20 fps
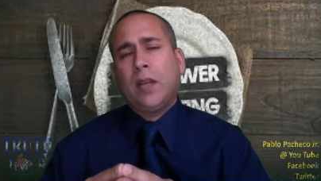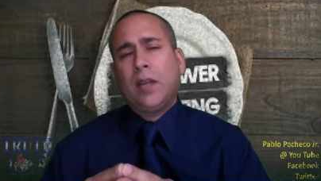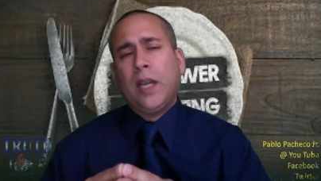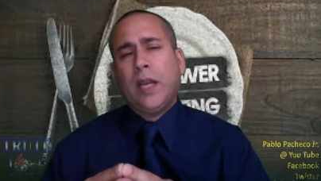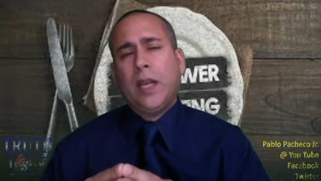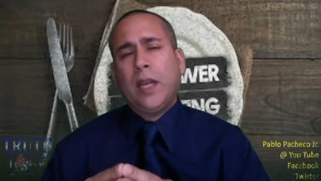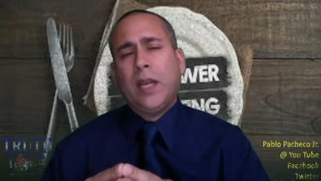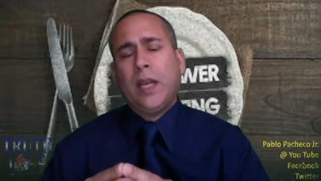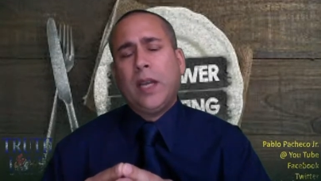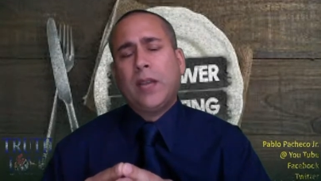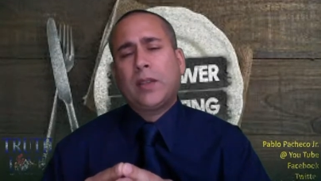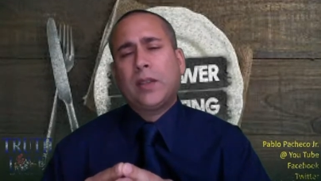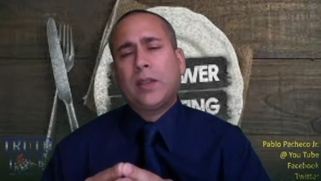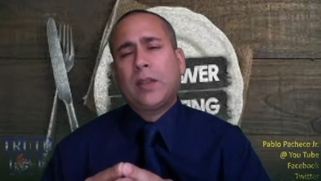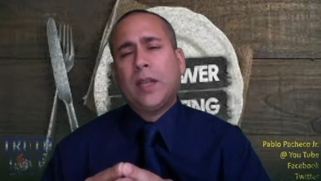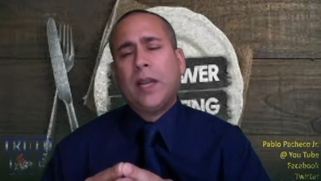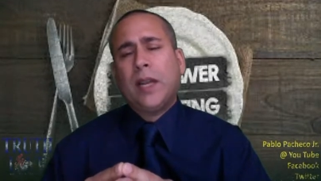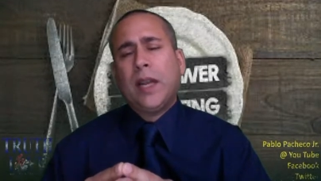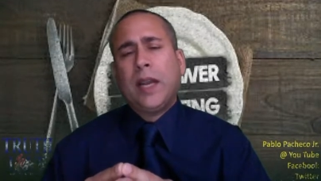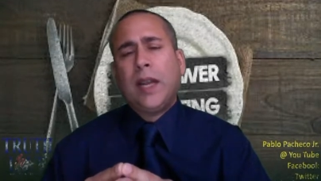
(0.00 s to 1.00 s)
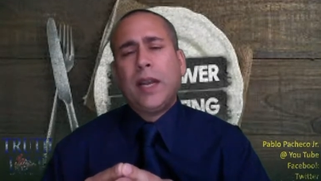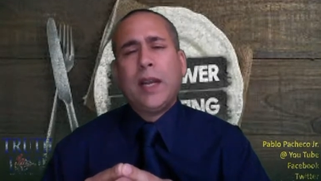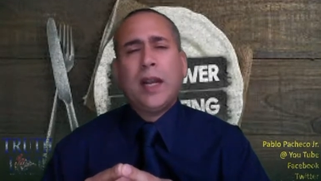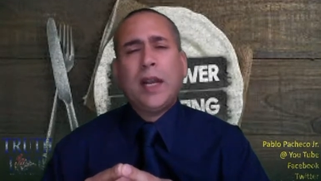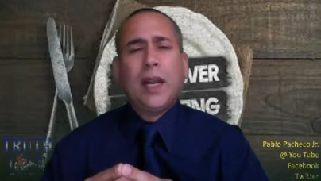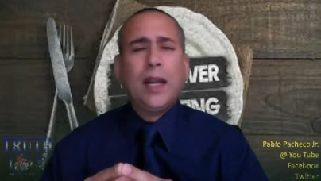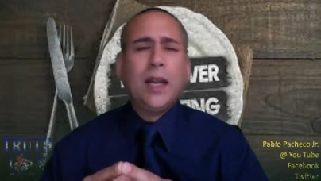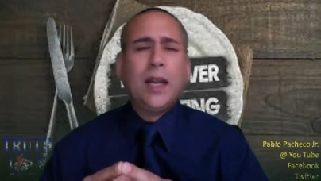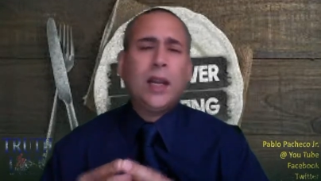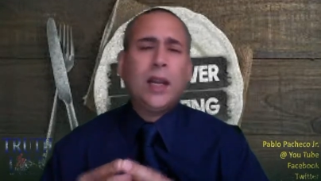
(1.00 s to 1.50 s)
in, in, a, in, a, in,
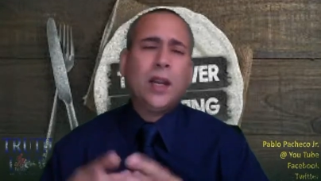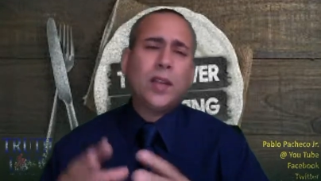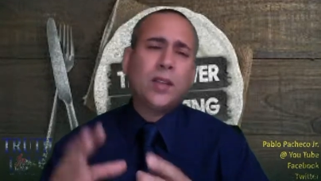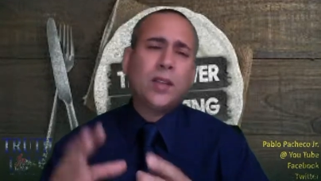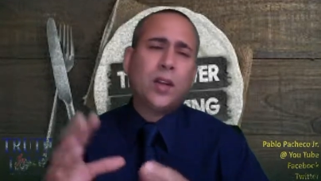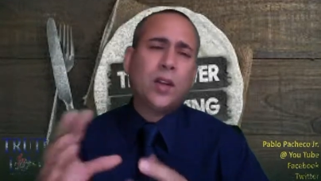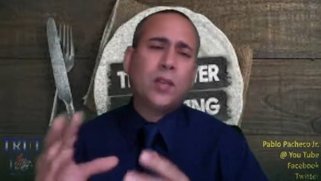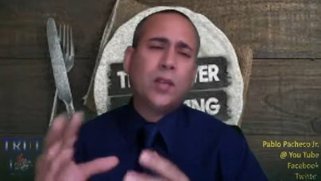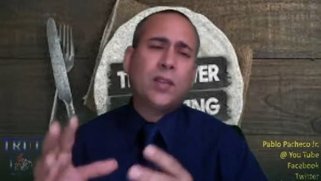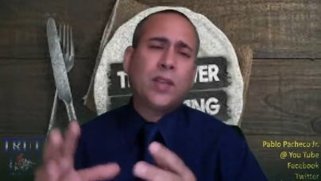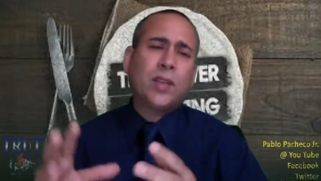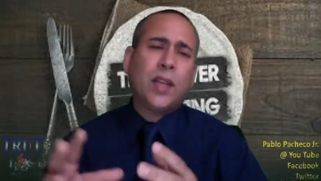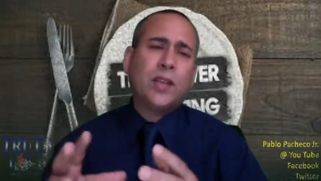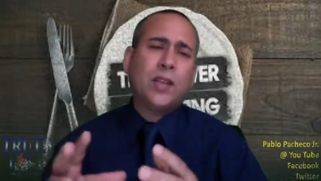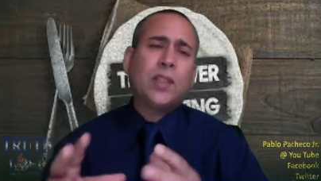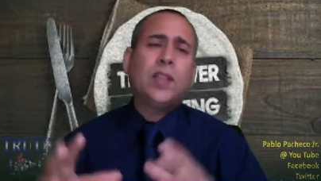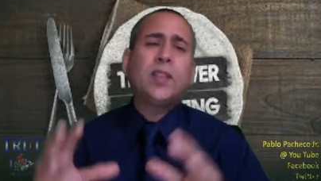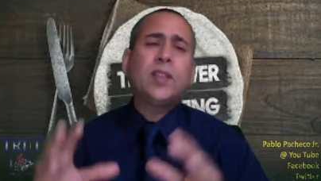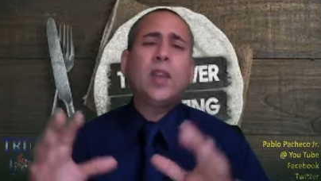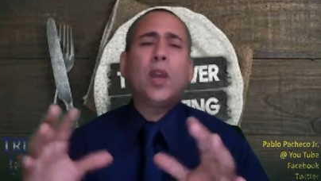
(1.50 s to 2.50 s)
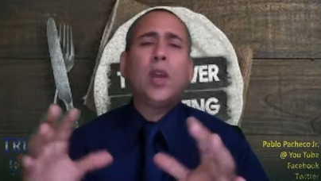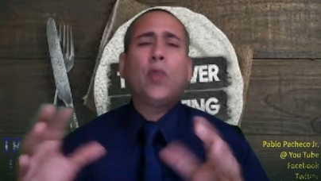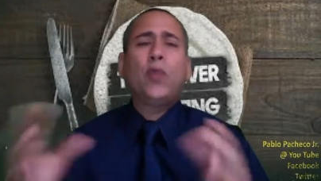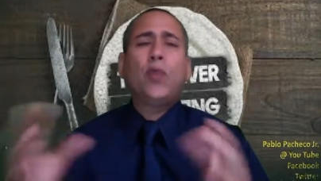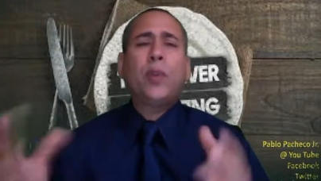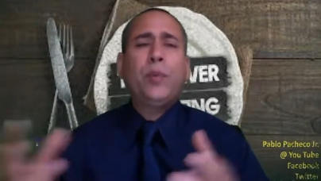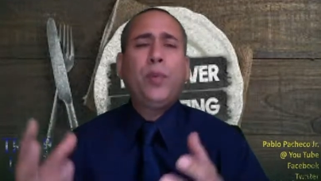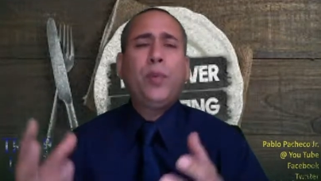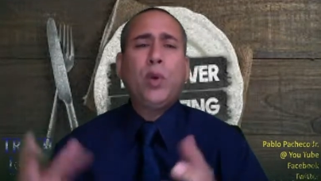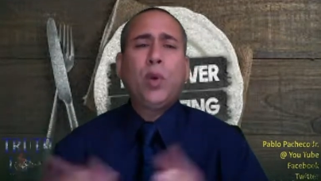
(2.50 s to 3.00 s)
a, in a certain sense, he's
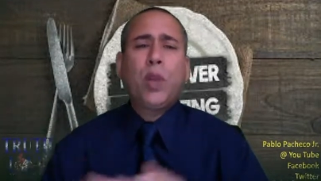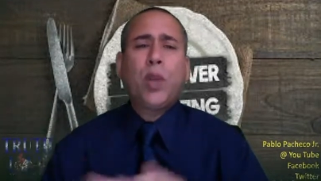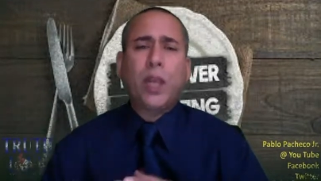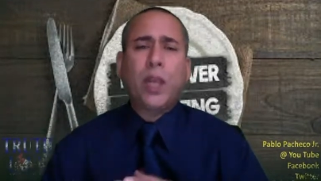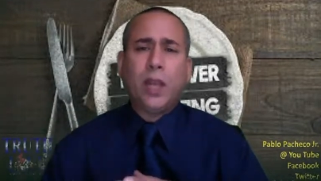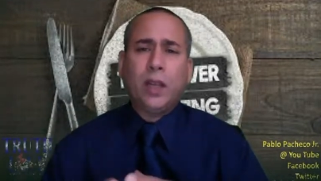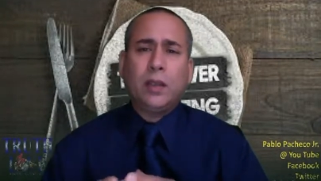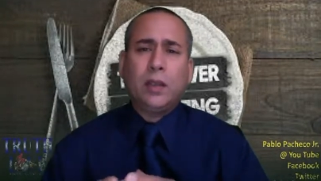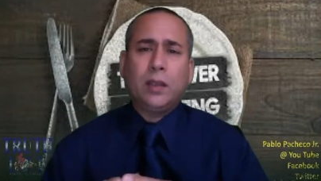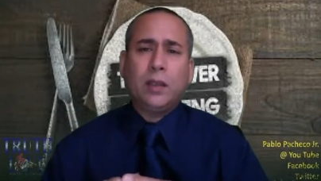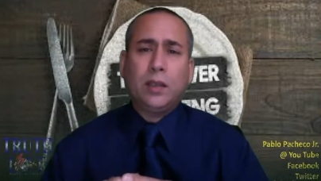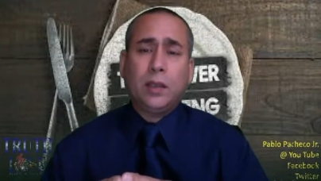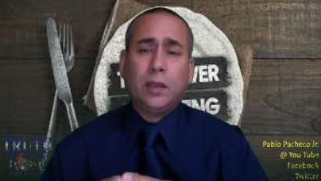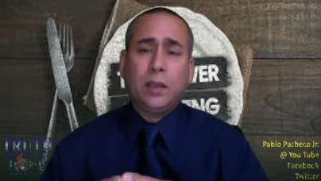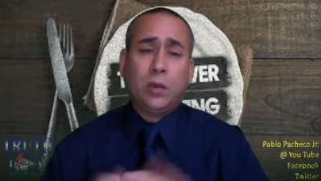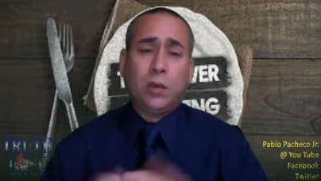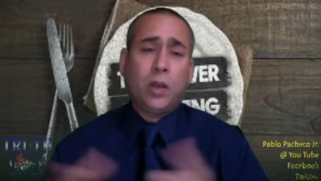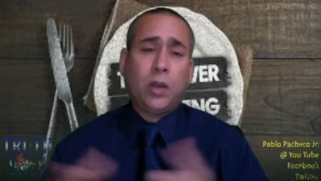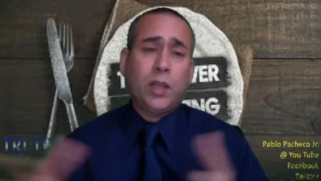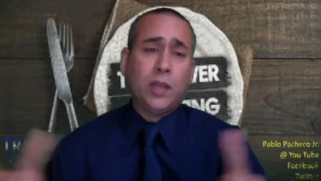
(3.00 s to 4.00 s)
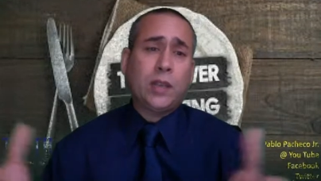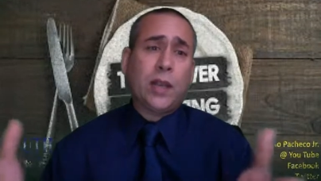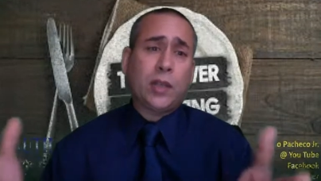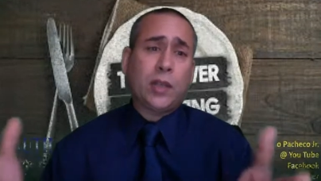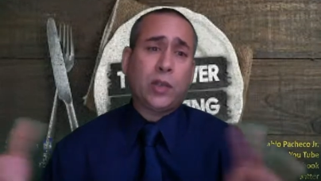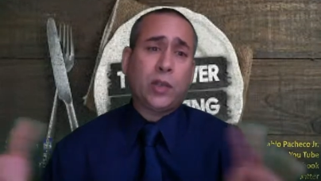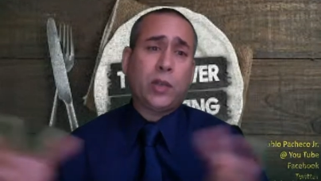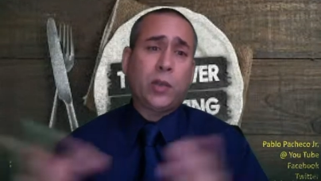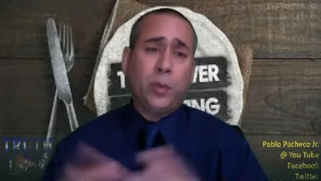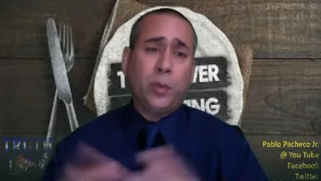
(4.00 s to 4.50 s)
rebuking, well, he's
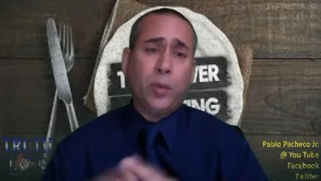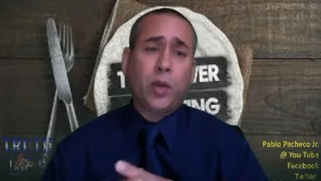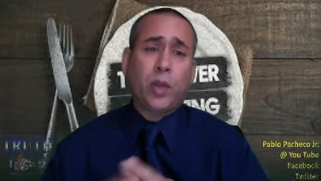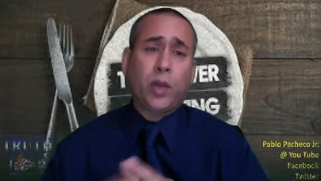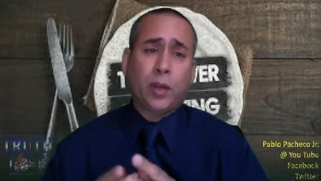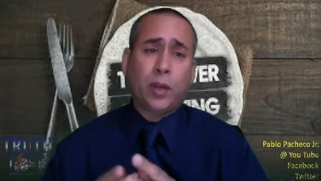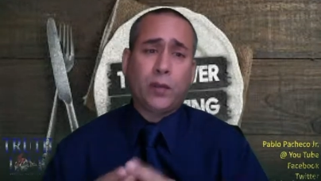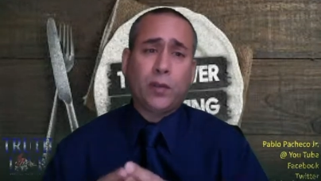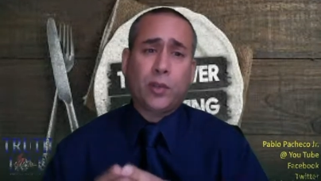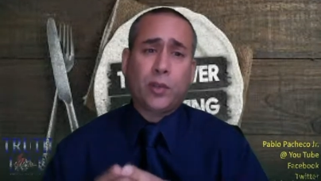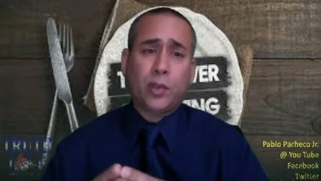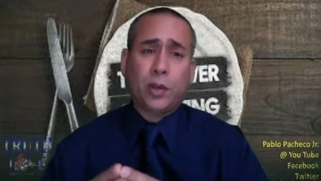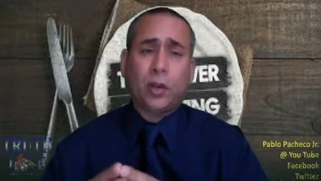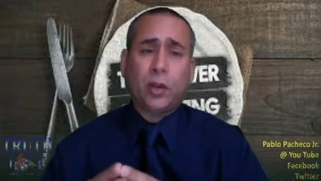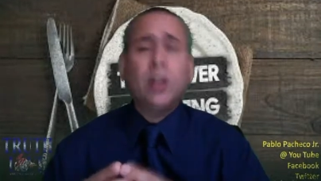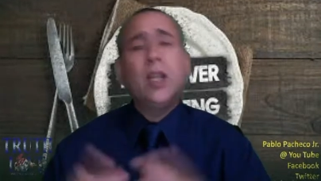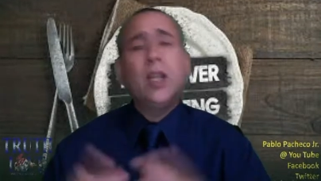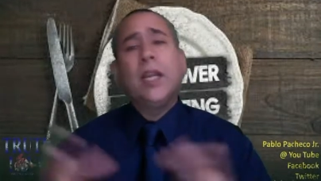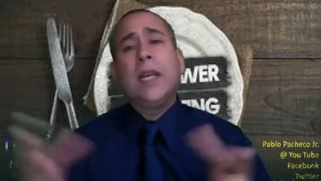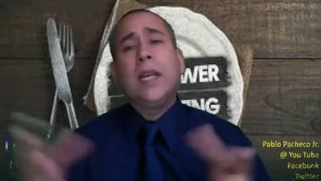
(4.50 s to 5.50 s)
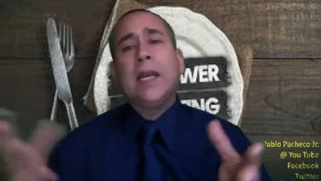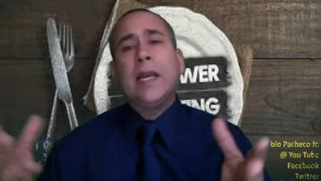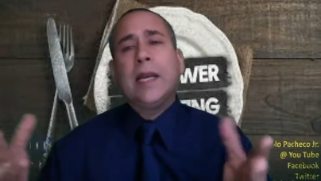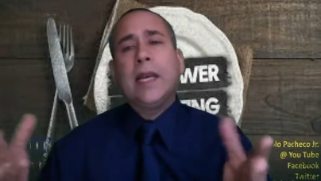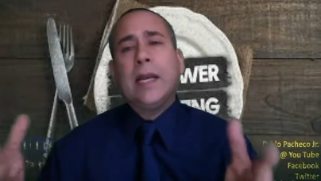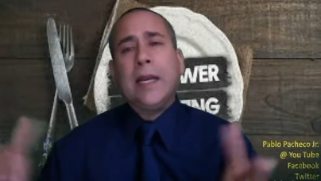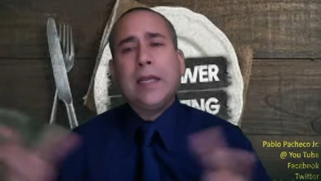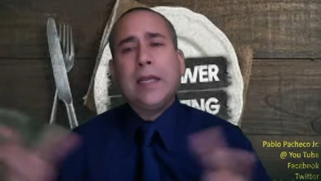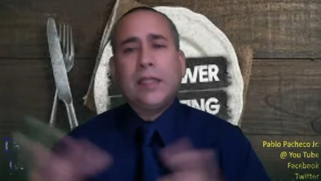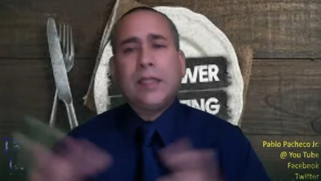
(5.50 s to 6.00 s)
actually rebuking for sure,
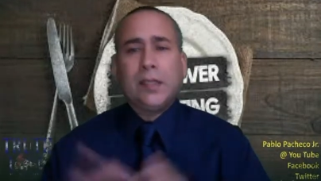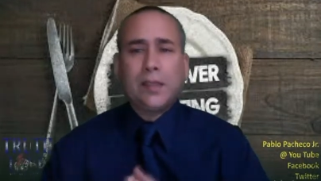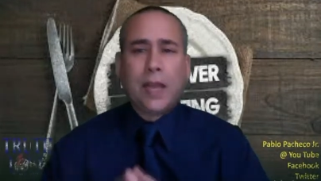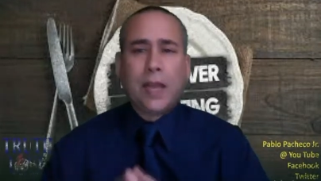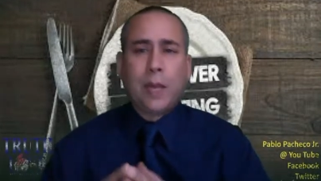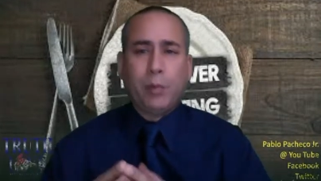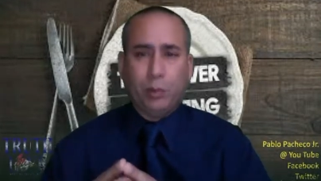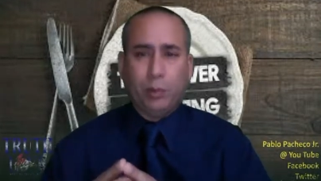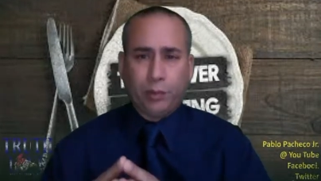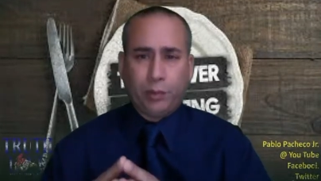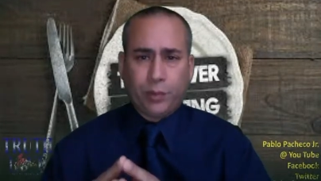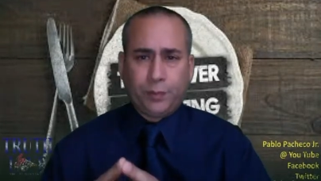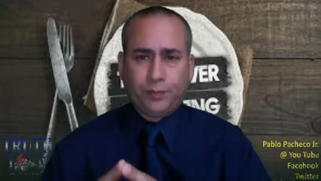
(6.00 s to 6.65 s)
his disciples.